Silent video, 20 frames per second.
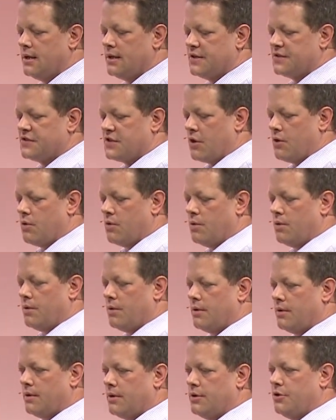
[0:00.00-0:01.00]
So
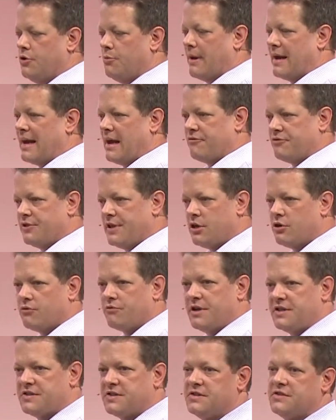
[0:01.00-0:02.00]
you might have legal
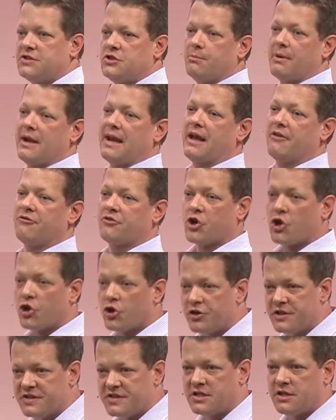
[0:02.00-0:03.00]
reasons, you might have
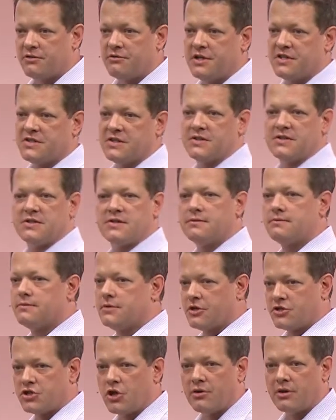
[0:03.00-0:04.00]
currency reasons.
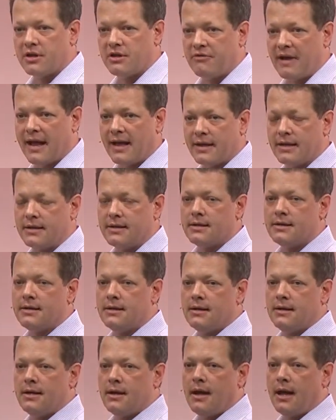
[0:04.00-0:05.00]
They're totally valid.
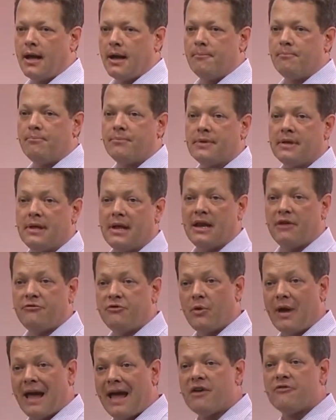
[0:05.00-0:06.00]
Um, and if
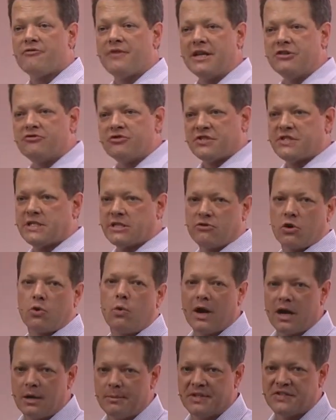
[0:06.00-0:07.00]
you have interesting
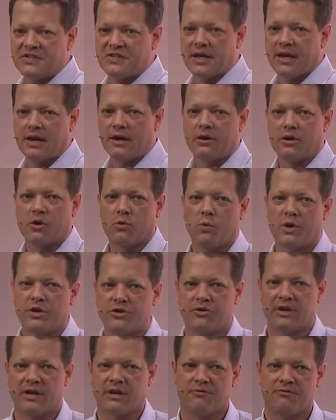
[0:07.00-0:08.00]
requirements there and are
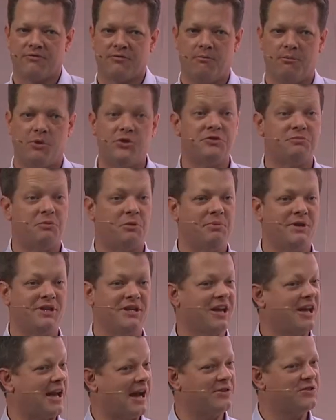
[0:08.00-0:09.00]
wondering if multiple
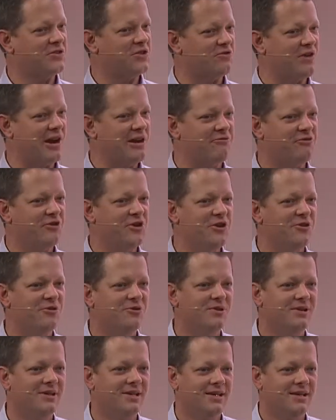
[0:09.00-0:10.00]
billing accounts are right for
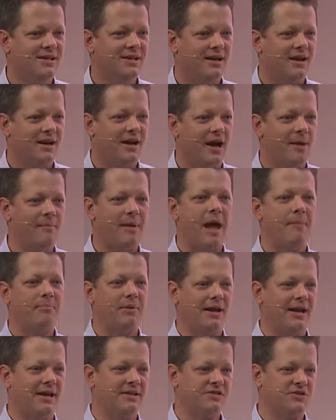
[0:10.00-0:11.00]
you, uh, I'm happy
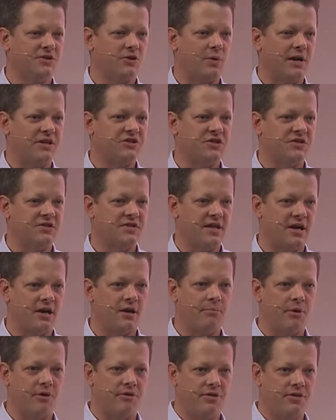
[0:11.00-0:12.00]
to answer questions there,
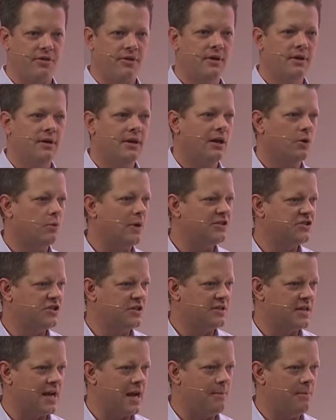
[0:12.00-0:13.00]
both in
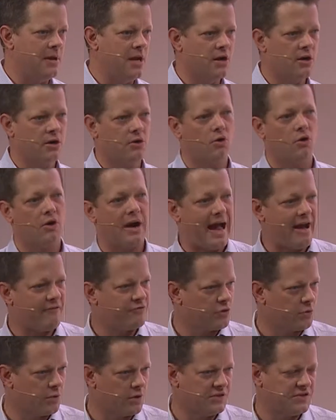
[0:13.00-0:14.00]
question time here or
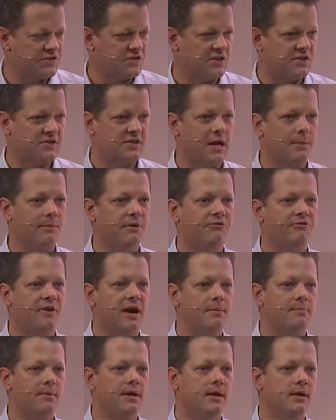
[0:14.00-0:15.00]
afterwards, just come and
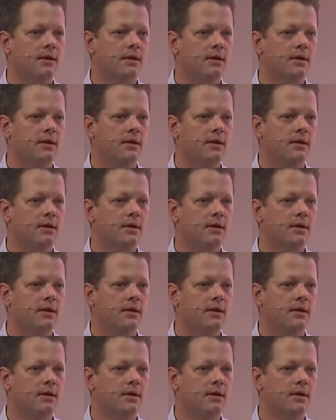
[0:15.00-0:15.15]
find me.